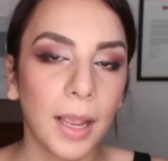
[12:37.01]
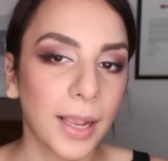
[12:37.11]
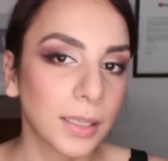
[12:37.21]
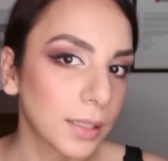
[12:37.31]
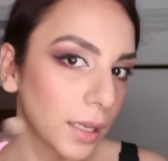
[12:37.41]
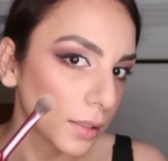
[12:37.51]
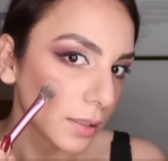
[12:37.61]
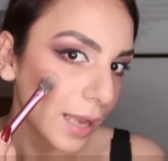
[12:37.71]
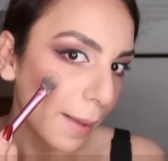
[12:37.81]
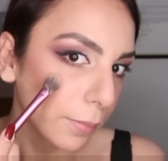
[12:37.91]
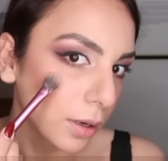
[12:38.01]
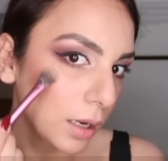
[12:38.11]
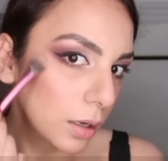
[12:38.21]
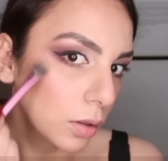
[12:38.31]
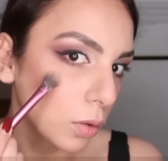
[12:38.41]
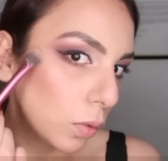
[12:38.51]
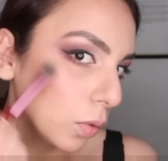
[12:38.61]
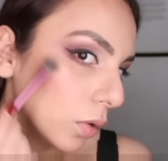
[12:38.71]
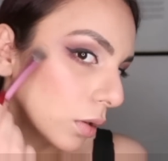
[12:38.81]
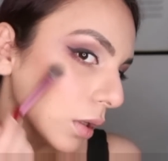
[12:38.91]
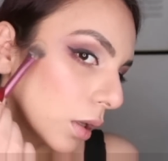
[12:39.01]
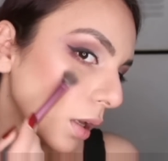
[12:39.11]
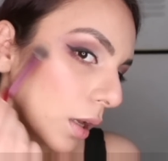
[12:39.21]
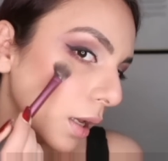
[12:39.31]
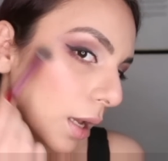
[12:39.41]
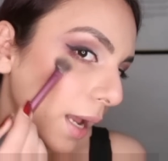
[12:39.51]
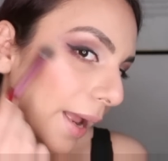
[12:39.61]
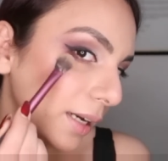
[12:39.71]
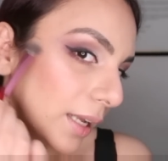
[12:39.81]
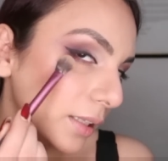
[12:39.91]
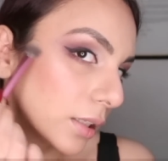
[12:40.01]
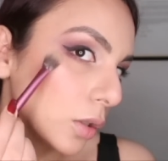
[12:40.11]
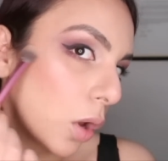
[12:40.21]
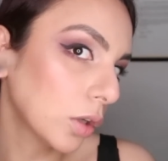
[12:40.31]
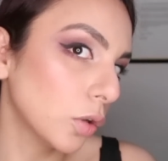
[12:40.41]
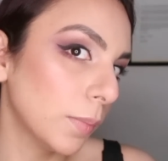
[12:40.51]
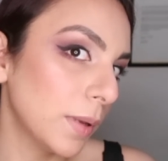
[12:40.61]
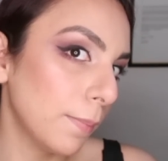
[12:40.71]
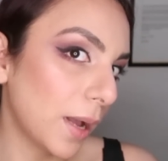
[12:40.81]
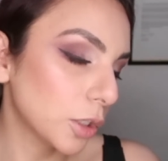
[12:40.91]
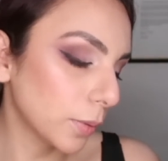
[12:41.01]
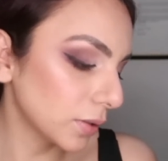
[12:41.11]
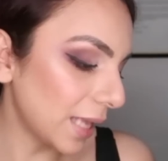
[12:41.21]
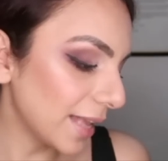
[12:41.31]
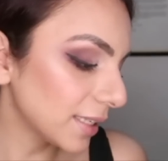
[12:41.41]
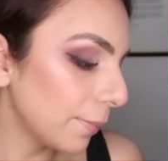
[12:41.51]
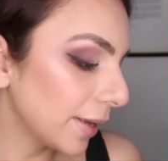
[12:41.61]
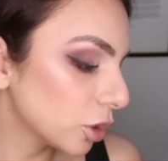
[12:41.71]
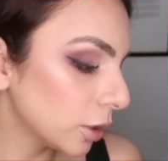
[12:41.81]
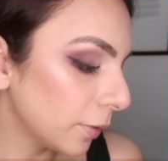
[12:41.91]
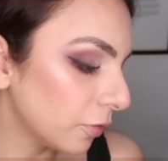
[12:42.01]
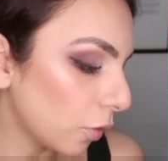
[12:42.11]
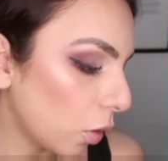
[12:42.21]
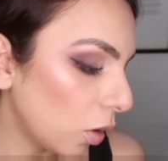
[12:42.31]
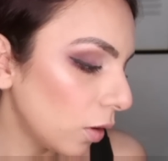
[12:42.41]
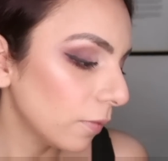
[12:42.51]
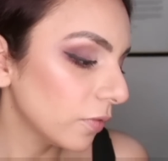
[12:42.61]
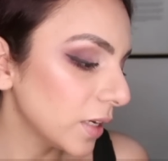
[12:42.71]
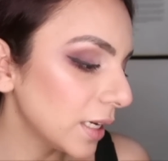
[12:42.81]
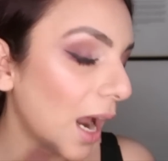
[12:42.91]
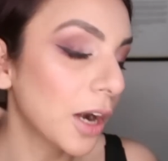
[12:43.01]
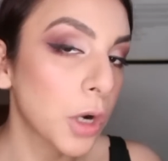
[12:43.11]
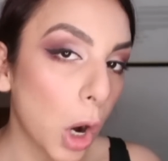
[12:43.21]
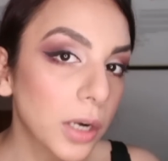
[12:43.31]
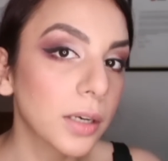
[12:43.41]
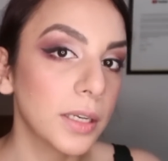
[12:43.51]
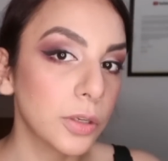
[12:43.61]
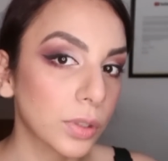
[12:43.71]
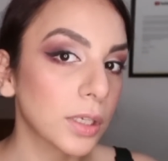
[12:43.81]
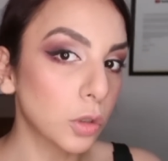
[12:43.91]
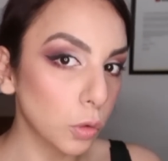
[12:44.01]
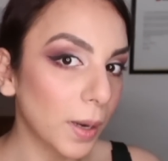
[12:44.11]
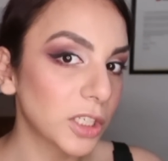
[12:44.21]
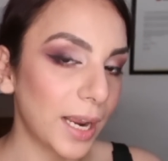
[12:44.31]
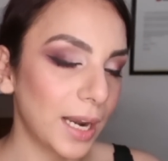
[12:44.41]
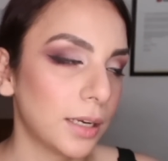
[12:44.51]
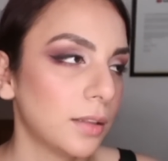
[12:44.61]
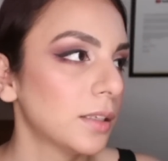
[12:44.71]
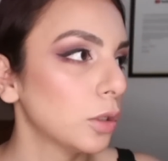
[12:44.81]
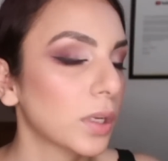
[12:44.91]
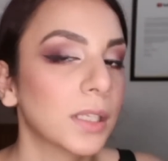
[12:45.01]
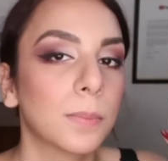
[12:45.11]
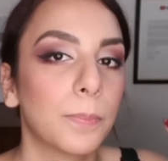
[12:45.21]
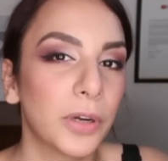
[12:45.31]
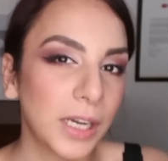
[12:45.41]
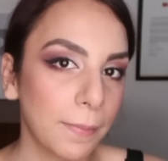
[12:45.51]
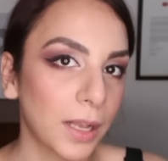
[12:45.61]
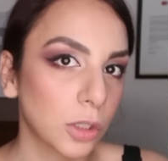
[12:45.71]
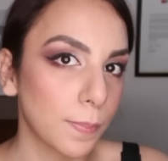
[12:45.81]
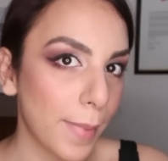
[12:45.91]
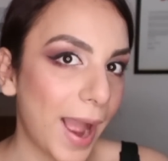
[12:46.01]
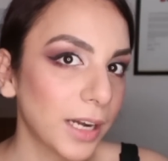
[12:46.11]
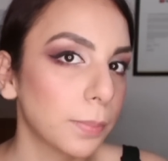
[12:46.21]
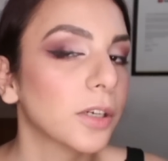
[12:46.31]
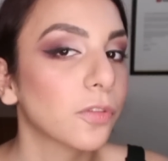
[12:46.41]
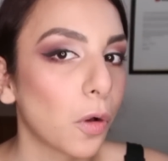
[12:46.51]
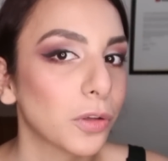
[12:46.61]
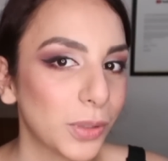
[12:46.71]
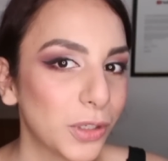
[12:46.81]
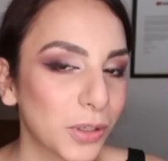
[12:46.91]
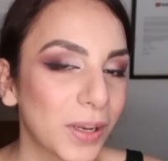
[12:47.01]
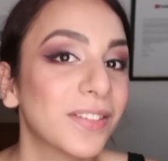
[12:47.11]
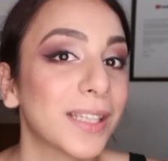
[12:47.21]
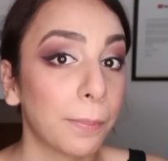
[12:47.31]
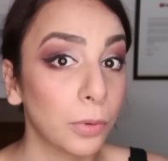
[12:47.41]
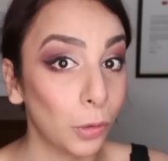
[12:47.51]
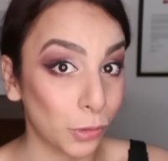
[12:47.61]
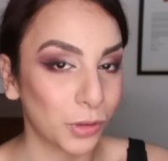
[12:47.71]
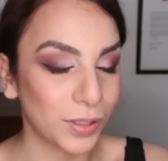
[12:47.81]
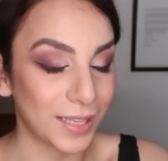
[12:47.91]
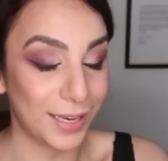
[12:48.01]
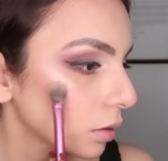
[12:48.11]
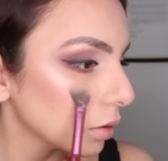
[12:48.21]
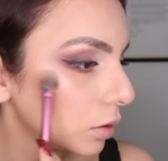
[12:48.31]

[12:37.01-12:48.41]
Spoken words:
Excess tap kar do. And it's not going to be much because, as I mentioned before, we are not really using too much highlighter. This look is pretty much matte, but of course we need to give some glow to the skin.